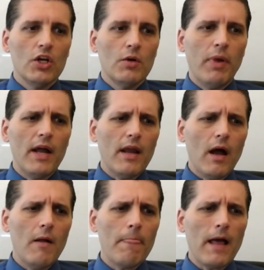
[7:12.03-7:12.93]
But
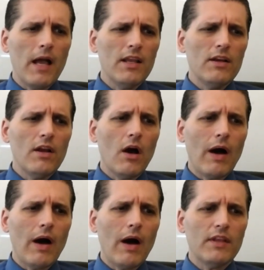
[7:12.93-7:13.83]
um, you know, I
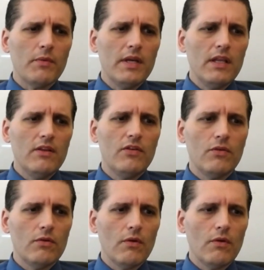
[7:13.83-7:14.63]
don't think we need to.